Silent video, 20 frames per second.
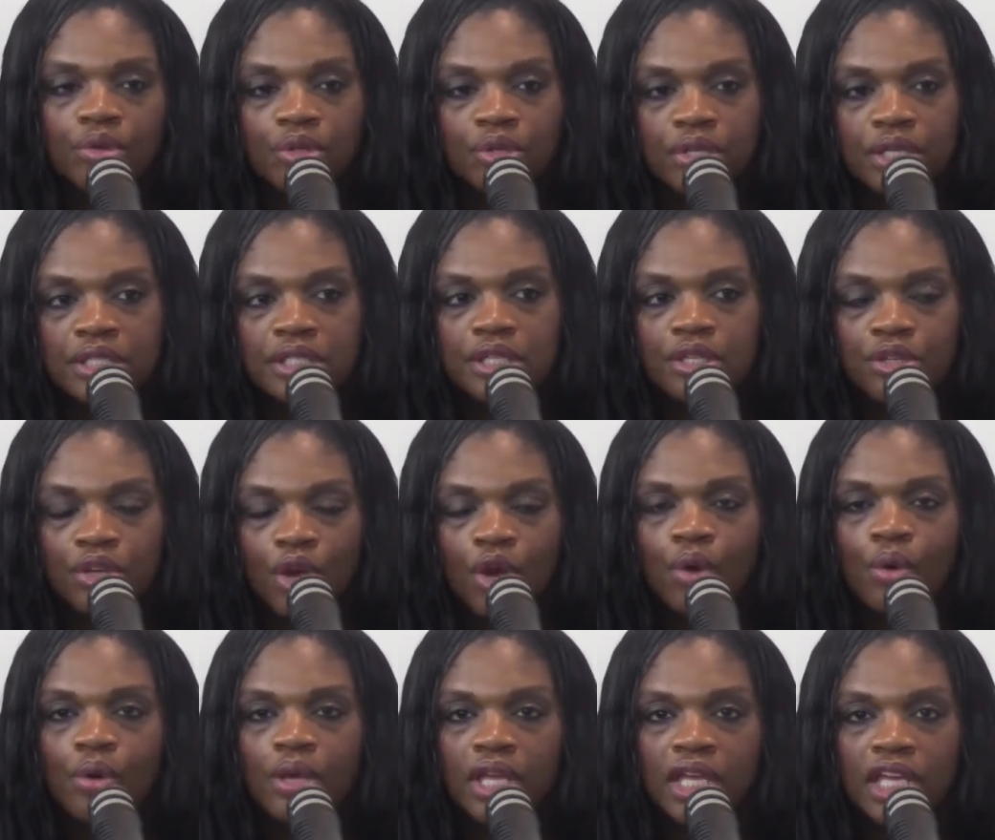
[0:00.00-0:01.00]
You need to
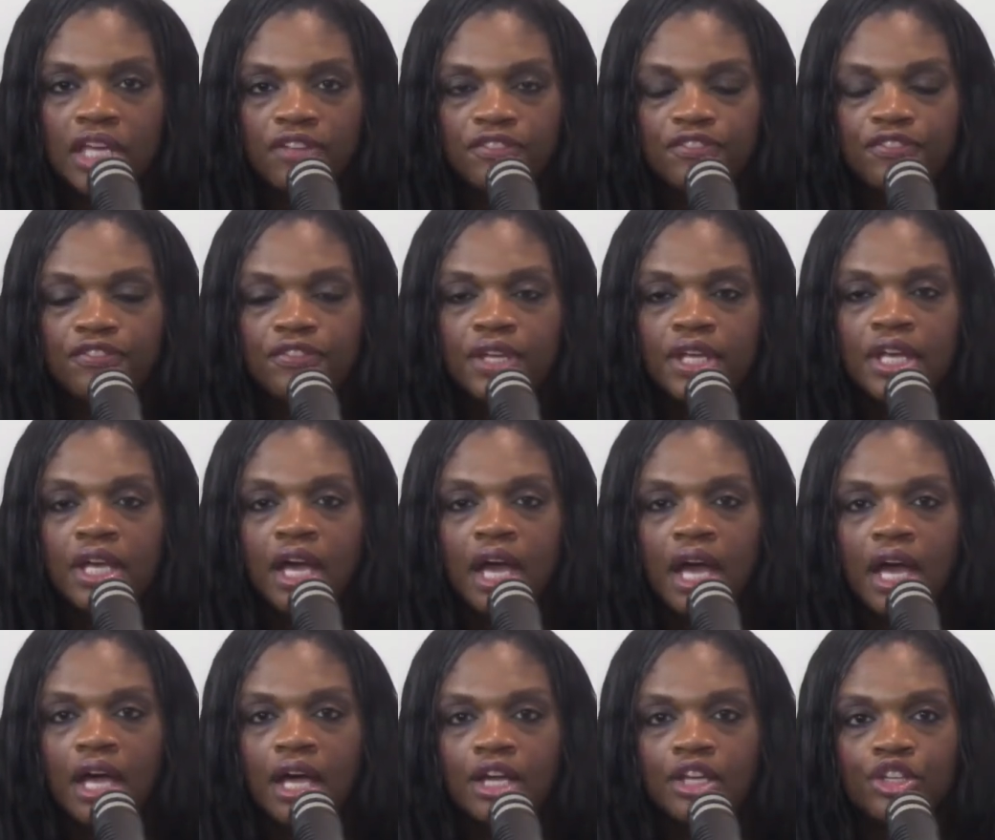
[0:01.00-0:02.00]
know if
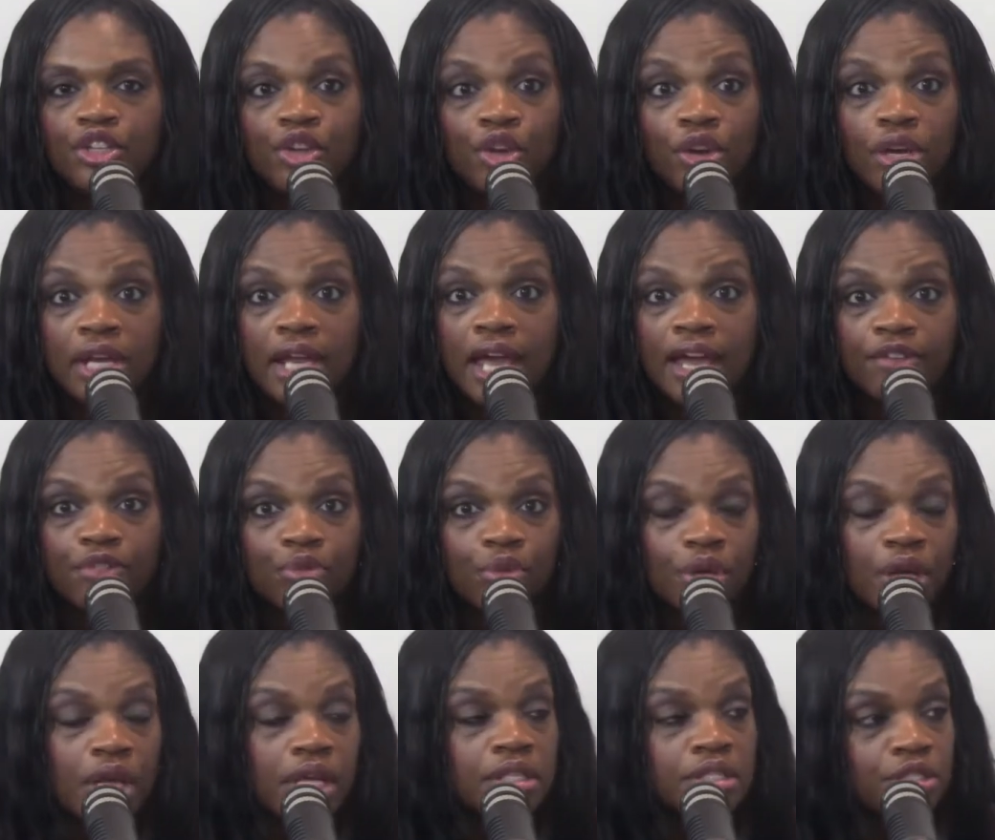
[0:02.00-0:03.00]
uh, your life
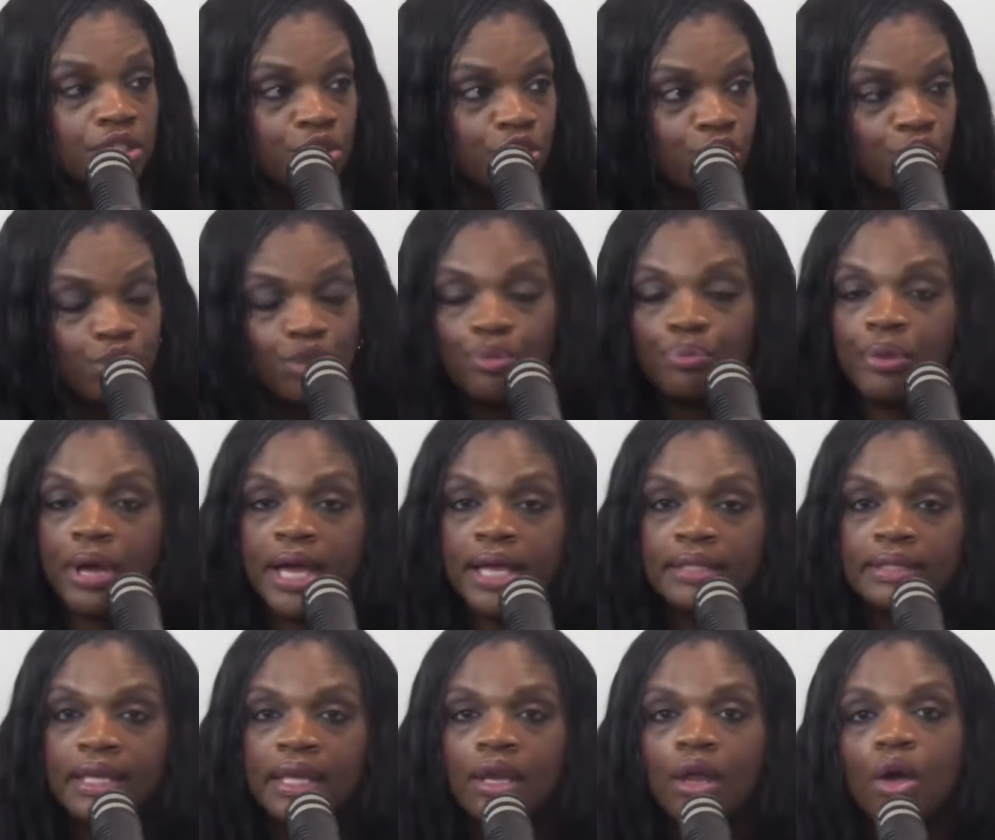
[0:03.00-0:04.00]
will constitute you
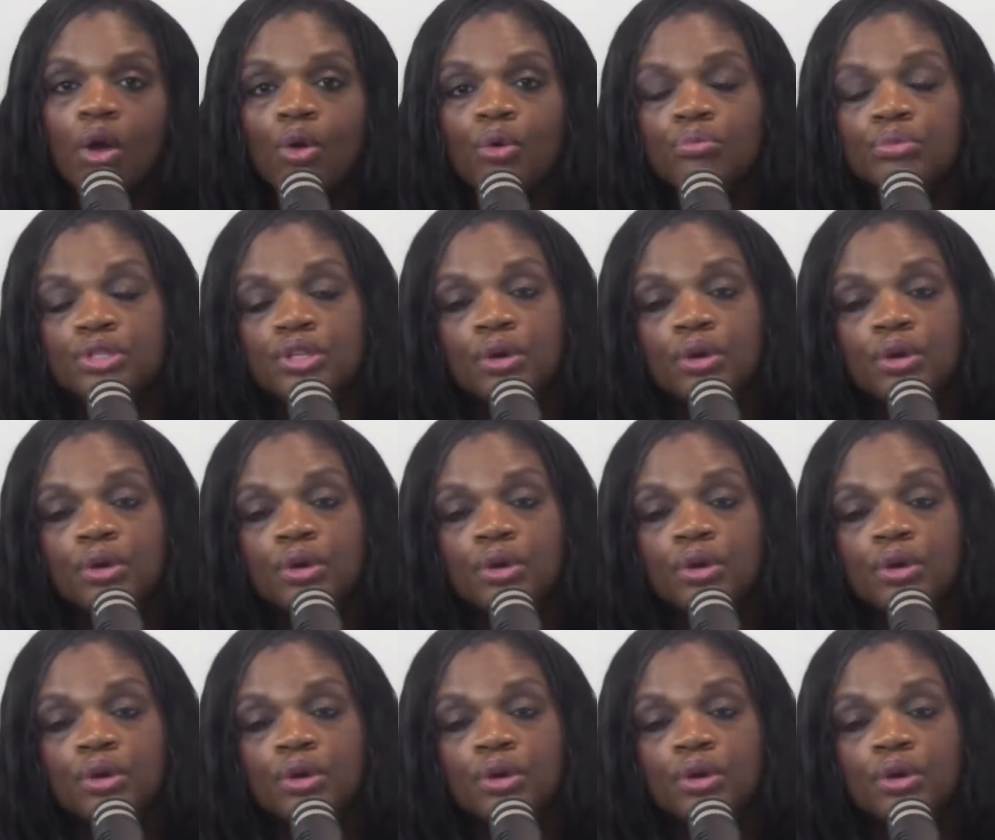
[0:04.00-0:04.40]
buying that home.